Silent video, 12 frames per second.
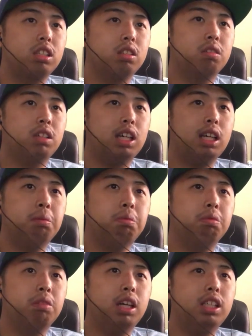What
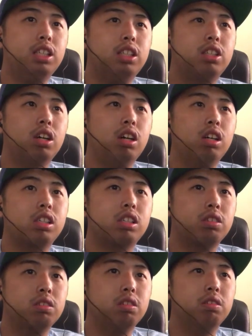happened? Why is it
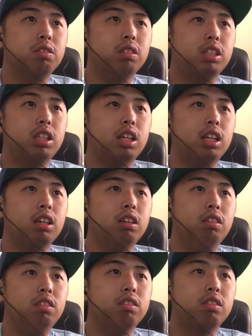dark? What the
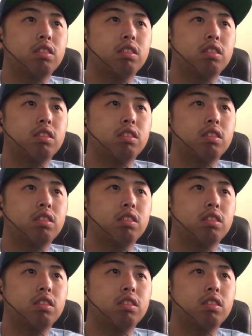hell?